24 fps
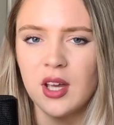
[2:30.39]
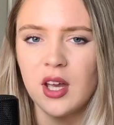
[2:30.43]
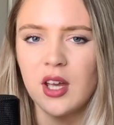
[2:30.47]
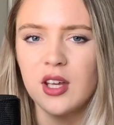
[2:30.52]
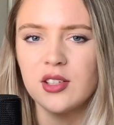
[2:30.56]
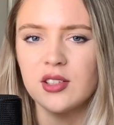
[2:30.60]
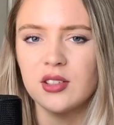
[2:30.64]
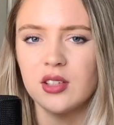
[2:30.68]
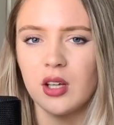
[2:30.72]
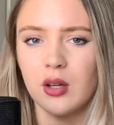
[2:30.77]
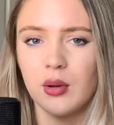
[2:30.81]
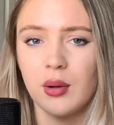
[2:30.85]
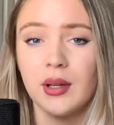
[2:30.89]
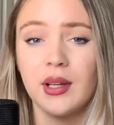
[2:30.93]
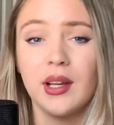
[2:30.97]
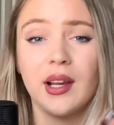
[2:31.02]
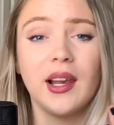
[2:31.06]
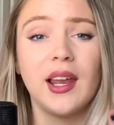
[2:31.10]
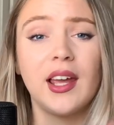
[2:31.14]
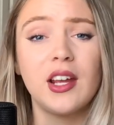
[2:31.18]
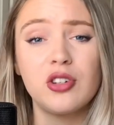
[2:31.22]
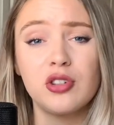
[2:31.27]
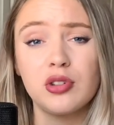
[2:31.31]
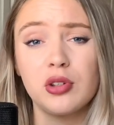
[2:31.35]
So an
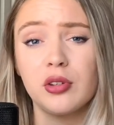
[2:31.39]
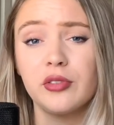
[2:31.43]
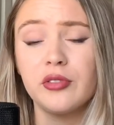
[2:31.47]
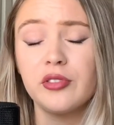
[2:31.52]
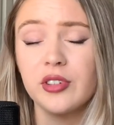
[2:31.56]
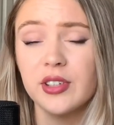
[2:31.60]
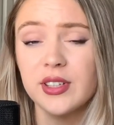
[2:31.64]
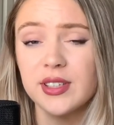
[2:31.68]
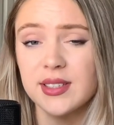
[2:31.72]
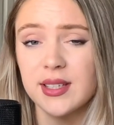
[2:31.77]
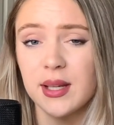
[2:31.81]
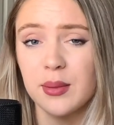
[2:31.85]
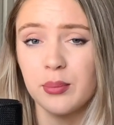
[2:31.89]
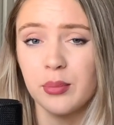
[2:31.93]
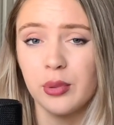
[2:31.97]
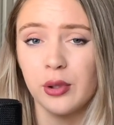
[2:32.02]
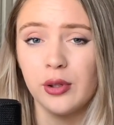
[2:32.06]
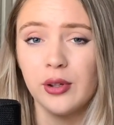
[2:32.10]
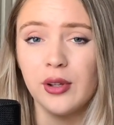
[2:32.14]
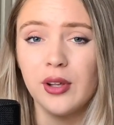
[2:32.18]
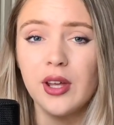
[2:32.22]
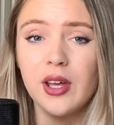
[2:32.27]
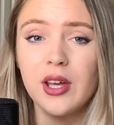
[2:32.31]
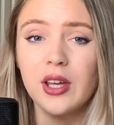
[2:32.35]
electron, for
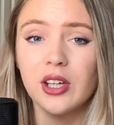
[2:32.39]
example,